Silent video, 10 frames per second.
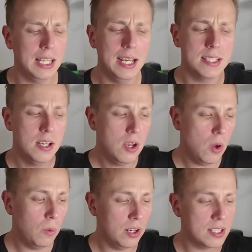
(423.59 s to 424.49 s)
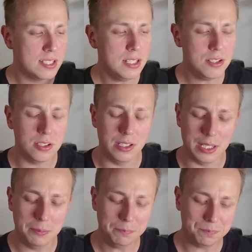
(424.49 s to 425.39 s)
that, where essentially